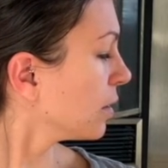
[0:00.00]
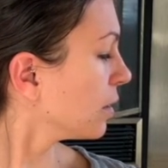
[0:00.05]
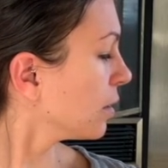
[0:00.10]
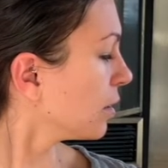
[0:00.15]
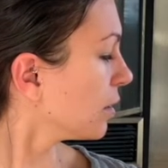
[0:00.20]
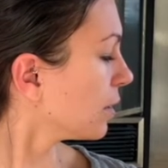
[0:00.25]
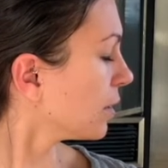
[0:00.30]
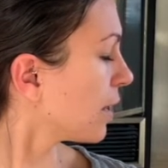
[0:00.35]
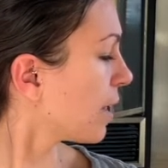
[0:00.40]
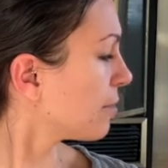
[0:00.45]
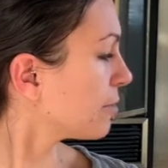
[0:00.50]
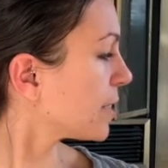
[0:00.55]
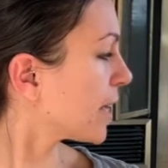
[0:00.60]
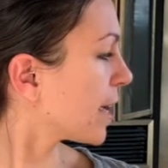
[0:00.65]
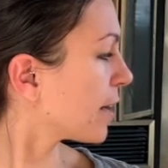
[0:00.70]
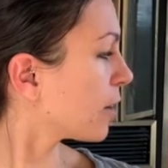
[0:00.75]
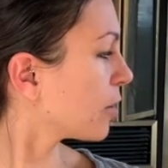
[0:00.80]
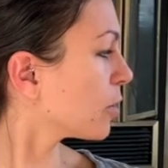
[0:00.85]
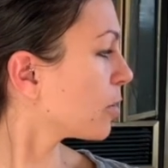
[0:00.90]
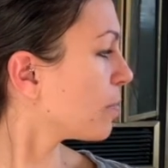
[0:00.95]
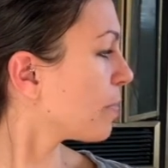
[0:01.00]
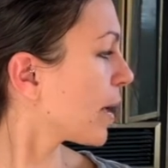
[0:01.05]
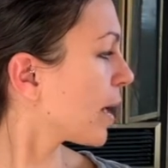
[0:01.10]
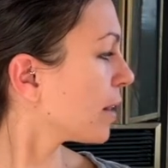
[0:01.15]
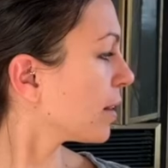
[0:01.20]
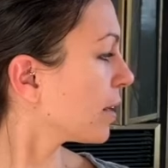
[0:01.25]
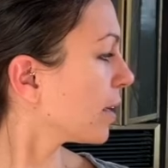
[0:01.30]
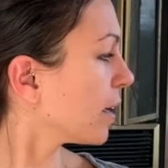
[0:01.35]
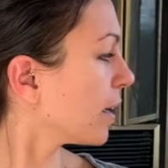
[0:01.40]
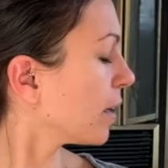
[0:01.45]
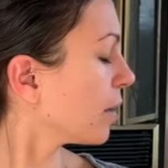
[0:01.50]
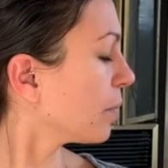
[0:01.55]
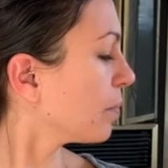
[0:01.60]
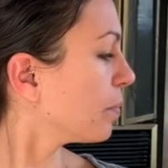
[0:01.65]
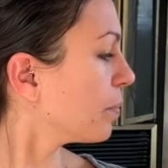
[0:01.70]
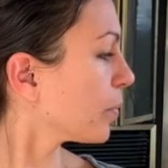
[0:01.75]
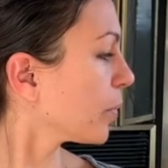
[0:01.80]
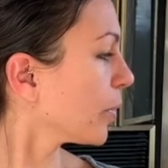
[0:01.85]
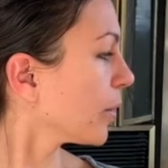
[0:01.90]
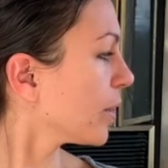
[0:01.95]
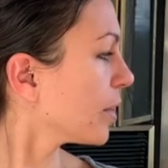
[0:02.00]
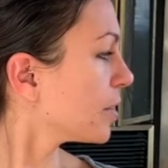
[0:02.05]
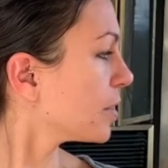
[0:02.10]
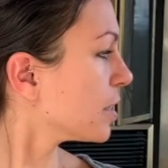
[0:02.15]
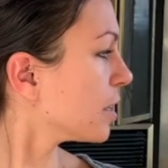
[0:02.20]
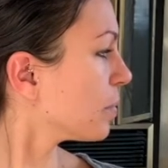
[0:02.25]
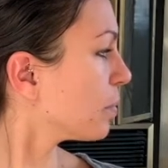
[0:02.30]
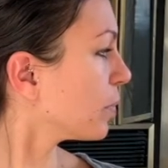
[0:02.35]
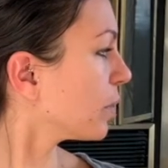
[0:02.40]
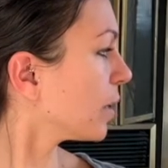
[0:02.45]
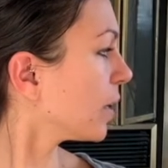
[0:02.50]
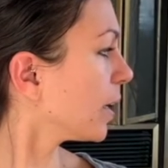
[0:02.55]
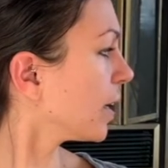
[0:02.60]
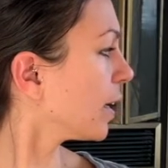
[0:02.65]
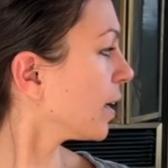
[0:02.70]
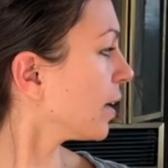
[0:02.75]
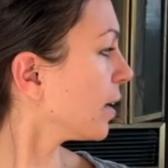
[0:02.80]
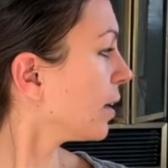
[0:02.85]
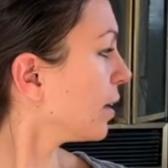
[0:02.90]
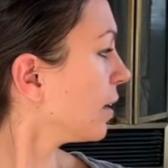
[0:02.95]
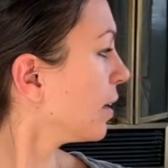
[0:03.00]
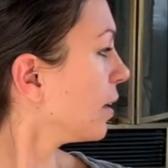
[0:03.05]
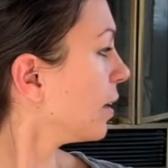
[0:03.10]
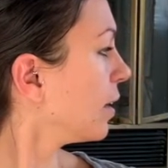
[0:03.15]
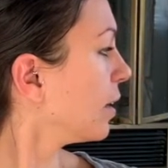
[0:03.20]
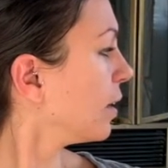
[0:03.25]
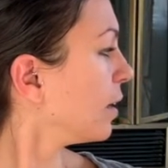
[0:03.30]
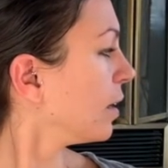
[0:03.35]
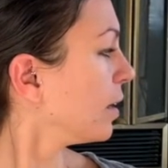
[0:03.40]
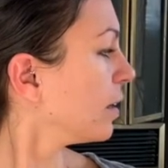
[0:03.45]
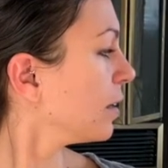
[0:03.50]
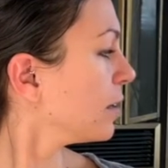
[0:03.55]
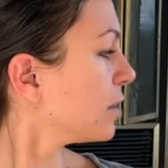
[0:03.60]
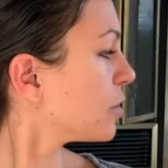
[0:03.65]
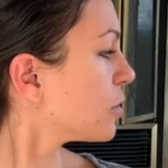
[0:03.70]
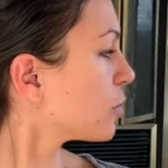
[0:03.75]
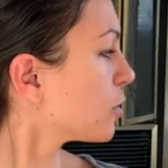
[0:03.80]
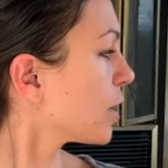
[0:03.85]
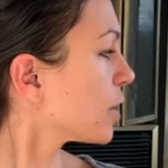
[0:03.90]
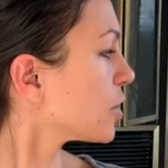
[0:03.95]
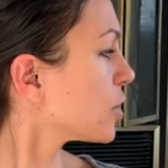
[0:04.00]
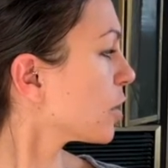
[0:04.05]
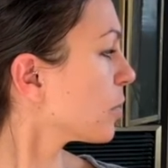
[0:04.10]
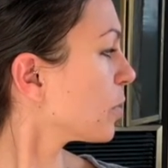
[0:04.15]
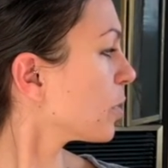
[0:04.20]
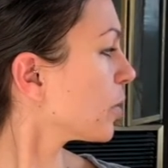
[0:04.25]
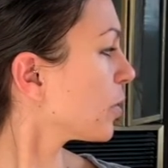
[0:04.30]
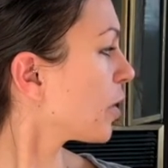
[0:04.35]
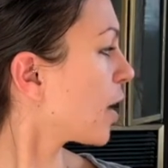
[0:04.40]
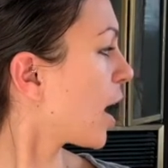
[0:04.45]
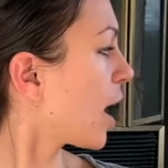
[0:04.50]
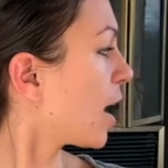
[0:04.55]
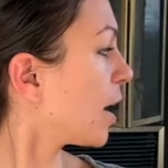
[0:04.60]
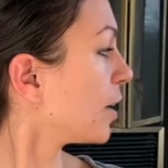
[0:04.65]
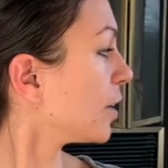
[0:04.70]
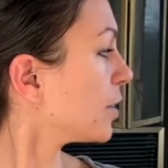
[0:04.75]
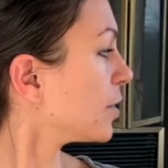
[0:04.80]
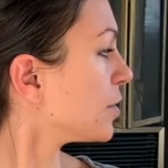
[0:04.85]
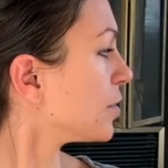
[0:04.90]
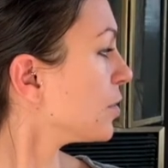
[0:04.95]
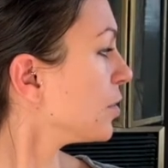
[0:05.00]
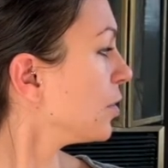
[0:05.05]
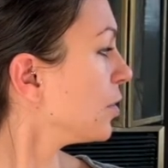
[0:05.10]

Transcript: Left hand on the belly, breathe deeply, stretching with your eyes.